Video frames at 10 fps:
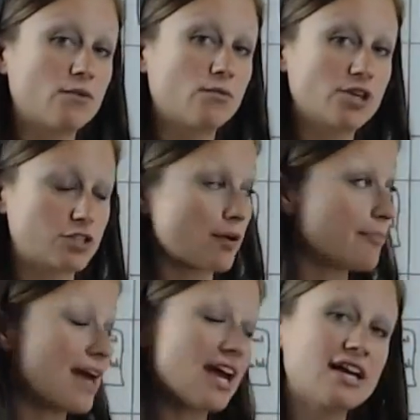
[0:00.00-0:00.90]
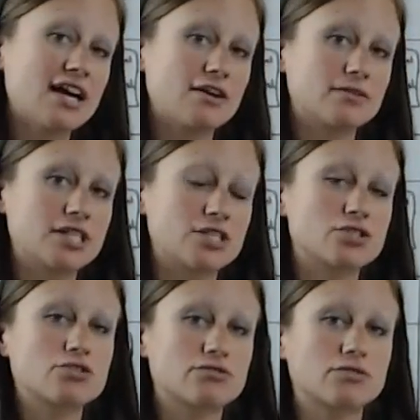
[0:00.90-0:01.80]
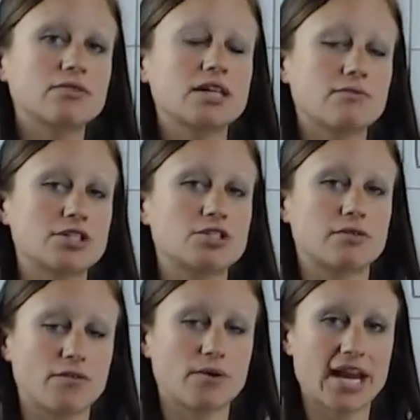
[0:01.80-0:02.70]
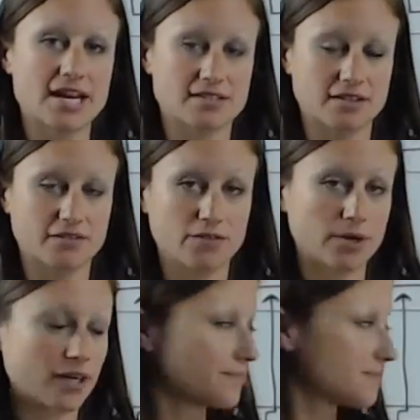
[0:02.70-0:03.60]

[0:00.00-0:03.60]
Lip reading: what you are paying out is truly what you were forecasting for.